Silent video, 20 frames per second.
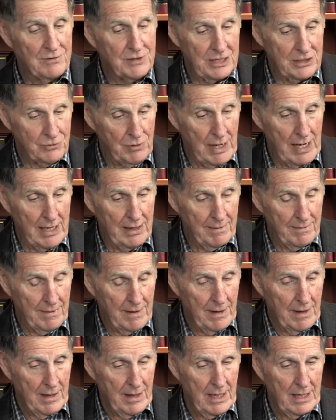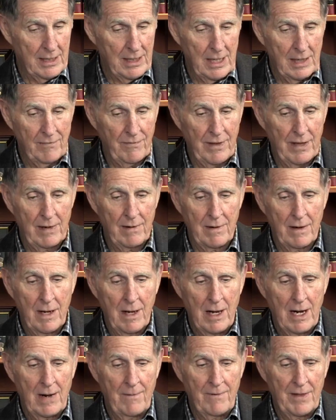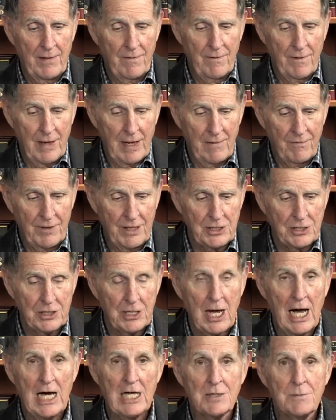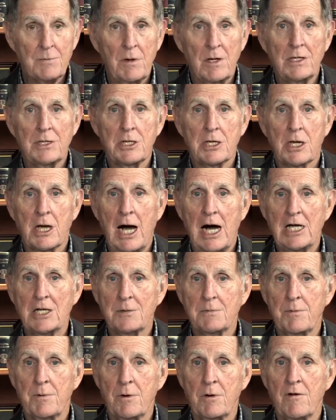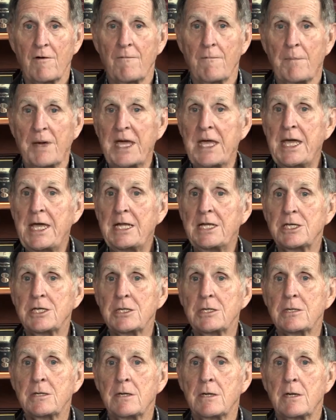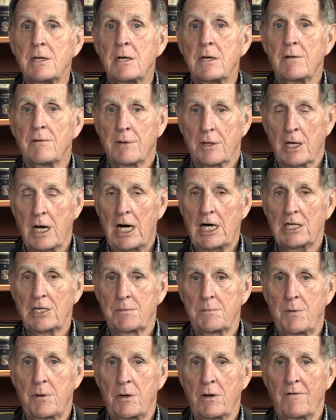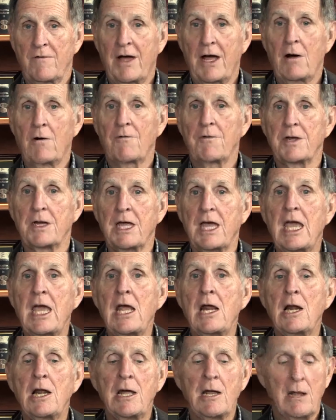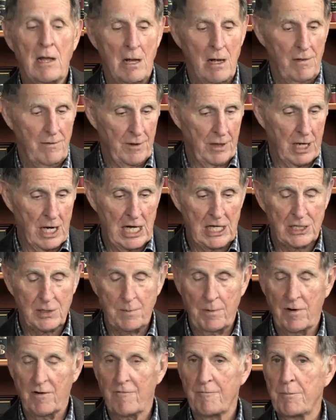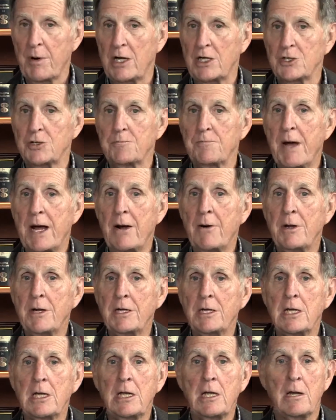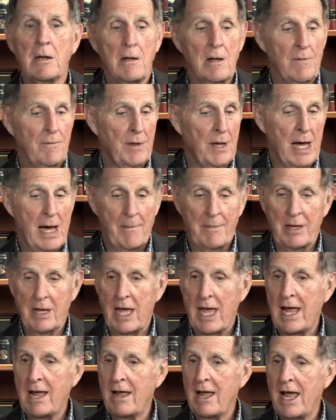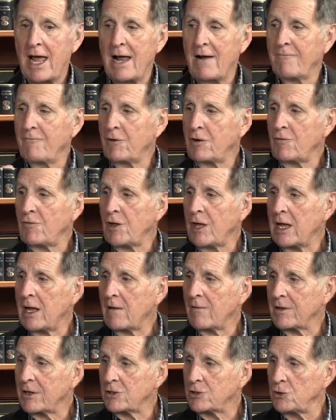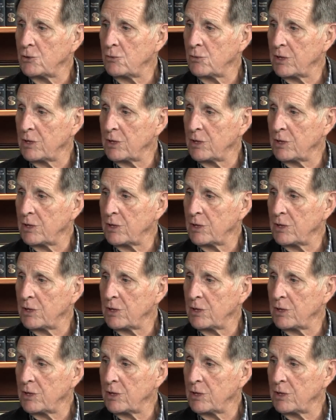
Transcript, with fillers: That's right. And, and that and that in this gospel is the gospel of peace, the gospel of health and healing, the gospel of prosperity. The, I mean, it, everything that you yeah.